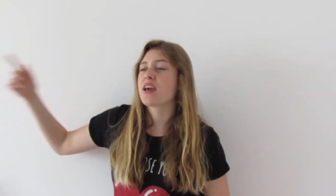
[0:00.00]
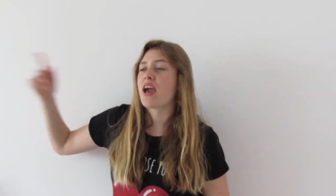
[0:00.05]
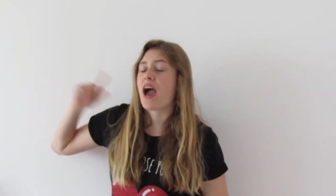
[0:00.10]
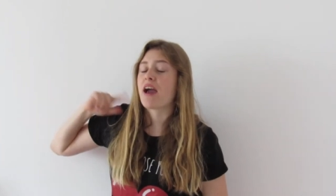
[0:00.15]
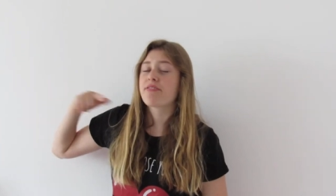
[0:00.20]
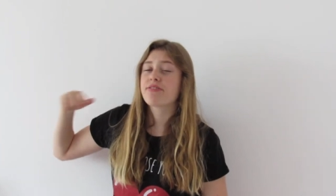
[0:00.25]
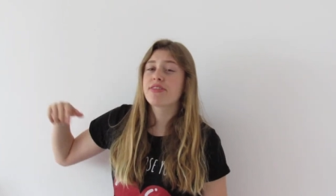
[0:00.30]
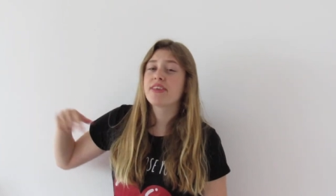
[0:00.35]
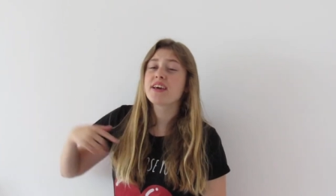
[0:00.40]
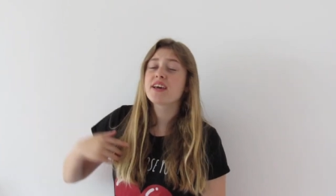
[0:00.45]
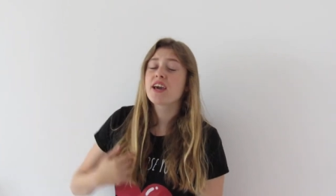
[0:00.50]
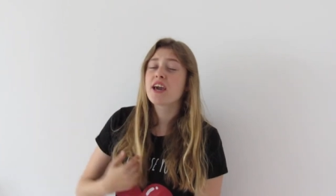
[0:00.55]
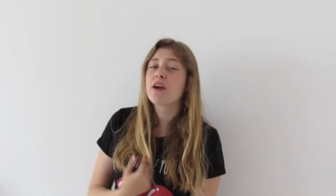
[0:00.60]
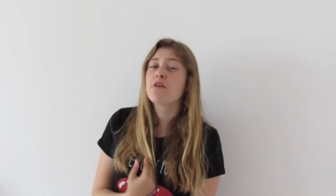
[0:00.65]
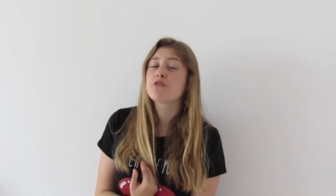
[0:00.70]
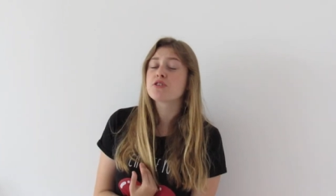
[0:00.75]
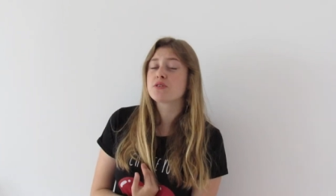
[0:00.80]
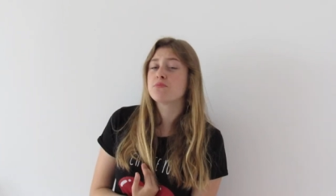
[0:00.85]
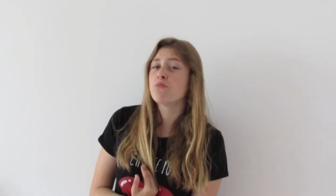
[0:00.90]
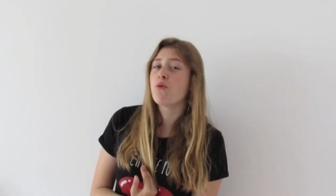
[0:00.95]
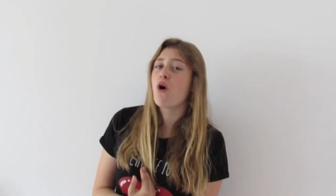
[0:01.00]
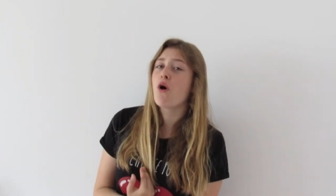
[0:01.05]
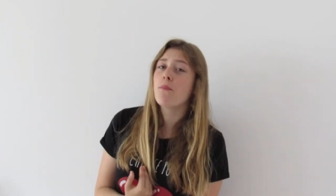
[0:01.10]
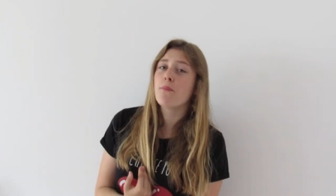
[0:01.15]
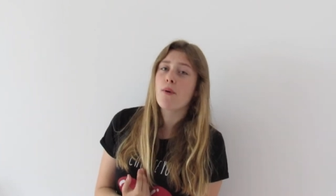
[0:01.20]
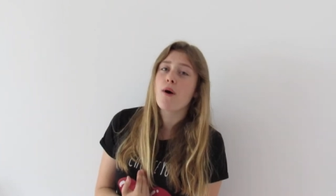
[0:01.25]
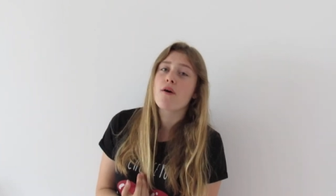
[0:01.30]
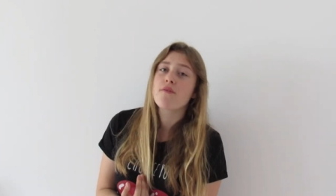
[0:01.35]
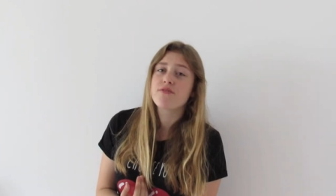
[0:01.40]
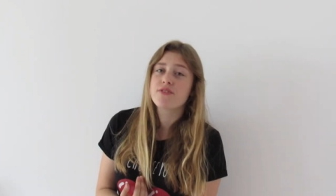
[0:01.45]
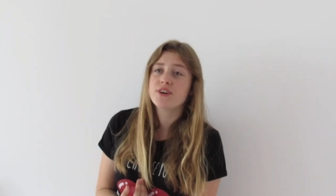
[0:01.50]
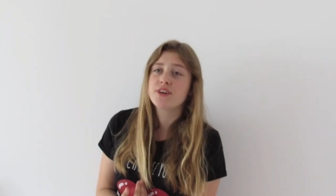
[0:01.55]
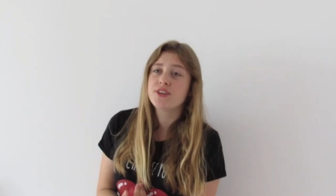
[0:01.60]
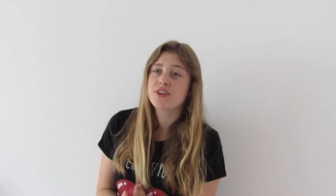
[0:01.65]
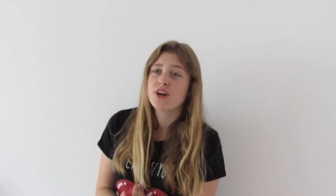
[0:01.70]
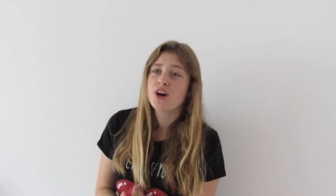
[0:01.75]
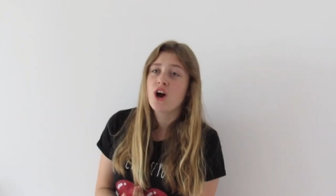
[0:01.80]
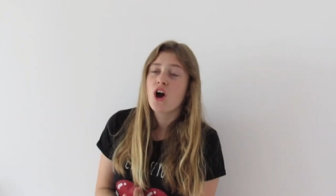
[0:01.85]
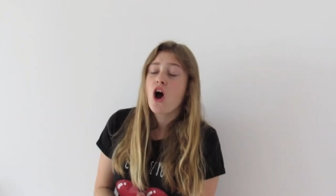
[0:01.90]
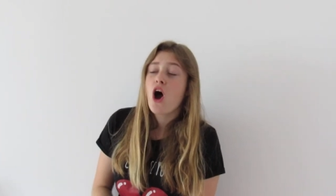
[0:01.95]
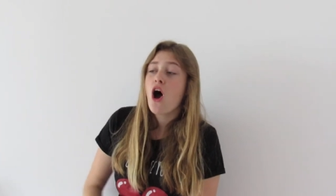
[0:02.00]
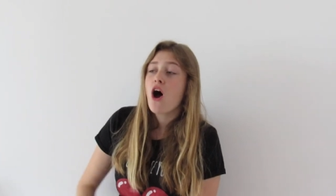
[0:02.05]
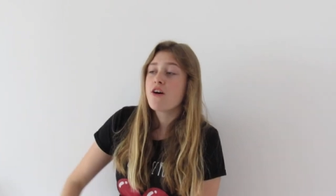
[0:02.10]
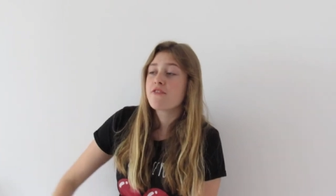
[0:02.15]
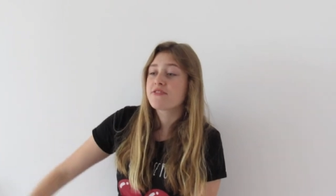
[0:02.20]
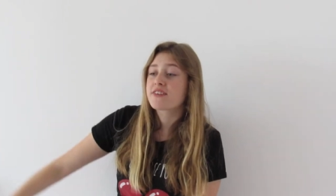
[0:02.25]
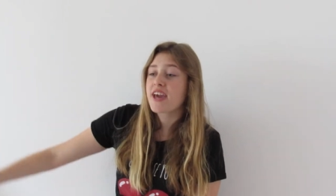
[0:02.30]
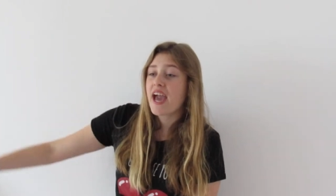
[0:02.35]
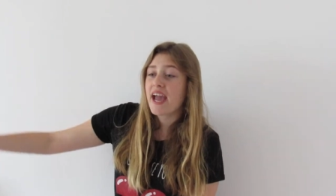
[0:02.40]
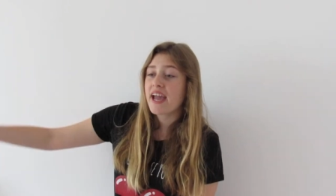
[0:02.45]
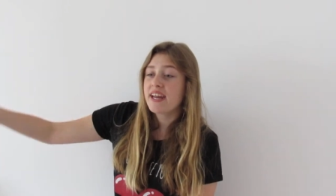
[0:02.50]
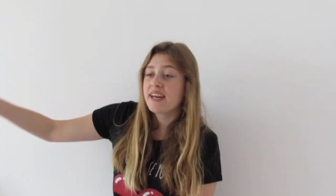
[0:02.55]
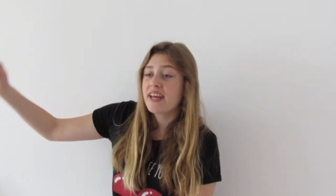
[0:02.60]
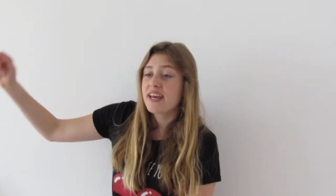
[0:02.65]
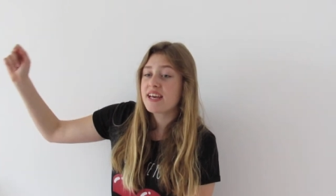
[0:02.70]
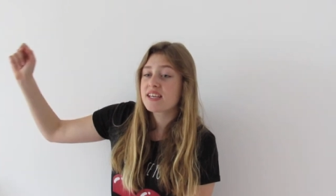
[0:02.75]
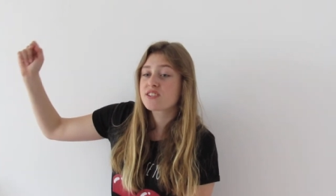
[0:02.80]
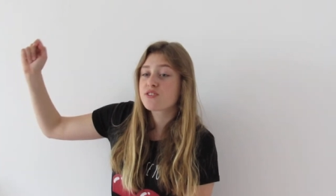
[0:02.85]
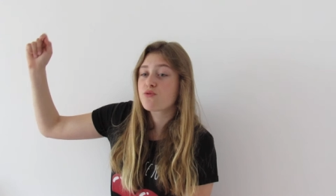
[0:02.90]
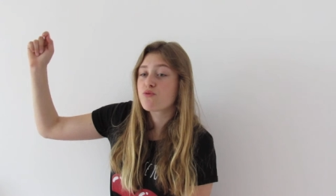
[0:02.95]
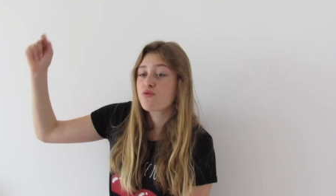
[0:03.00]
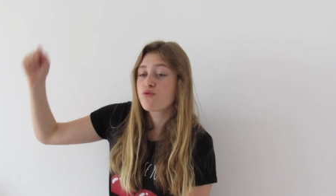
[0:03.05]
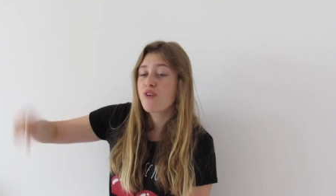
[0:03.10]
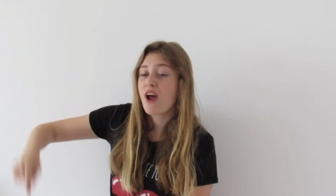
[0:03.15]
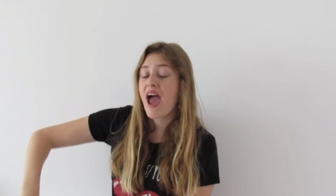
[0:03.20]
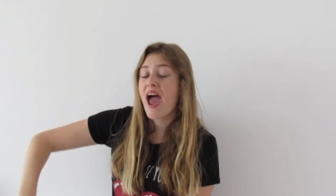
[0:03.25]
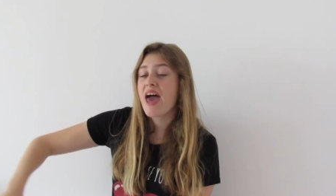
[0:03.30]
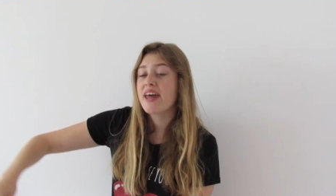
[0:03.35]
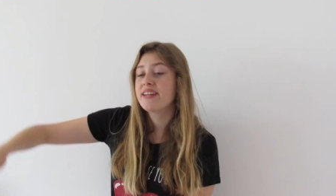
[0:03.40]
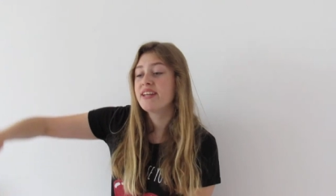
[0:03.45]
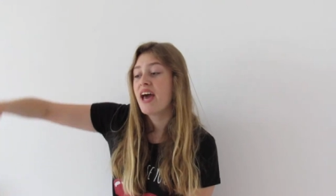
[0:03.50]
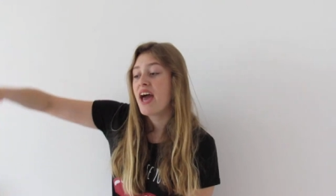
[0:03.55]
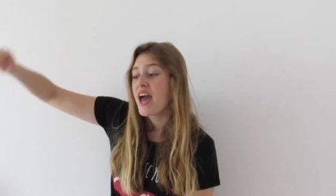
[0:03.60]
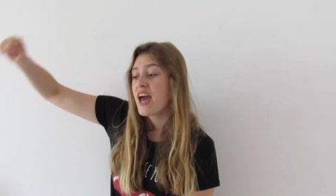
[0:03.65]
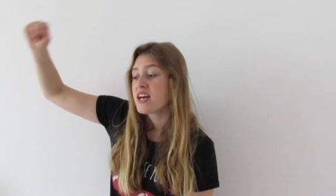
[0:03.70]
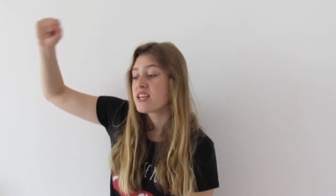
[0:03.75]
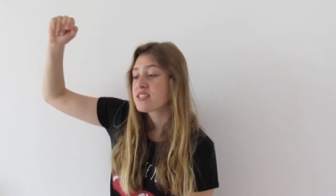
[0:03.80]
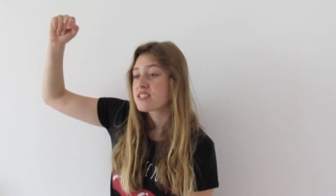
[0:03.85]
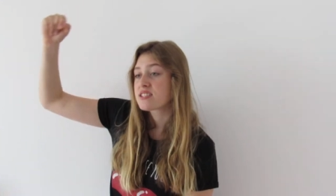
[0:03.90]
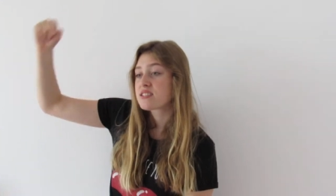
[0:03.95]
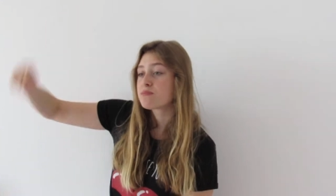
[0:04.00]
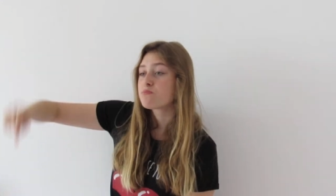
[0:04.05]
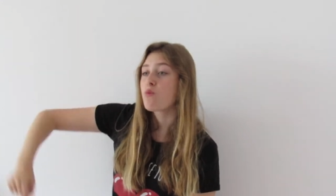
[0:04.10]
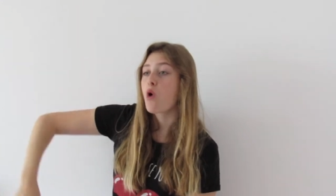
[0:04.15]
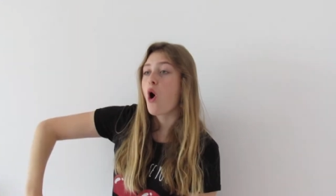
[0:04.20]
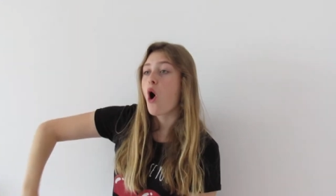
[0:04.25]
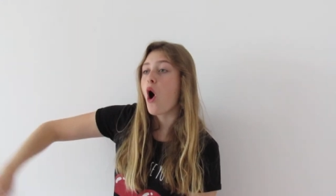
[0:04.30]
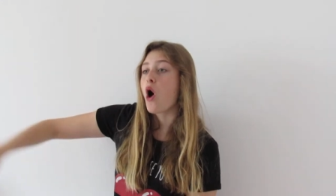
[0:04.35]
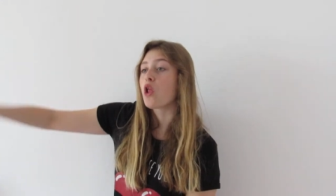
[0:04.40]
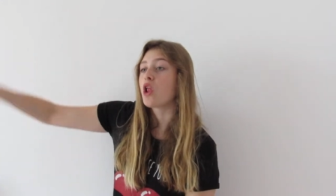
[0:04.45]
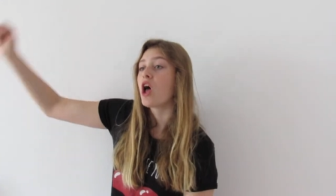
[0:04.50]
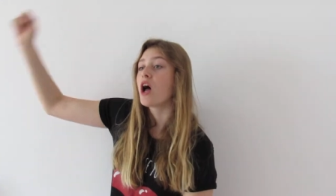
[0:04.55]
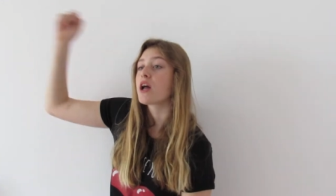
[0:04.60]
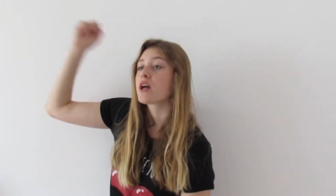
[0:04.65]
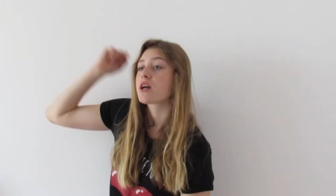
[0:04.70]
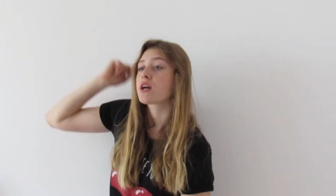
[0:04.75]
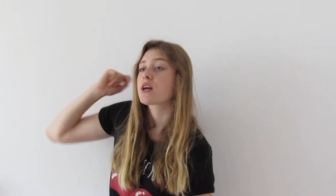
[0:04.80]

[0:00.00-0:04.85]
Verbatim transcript: I think he was more bothered of getting his red, small,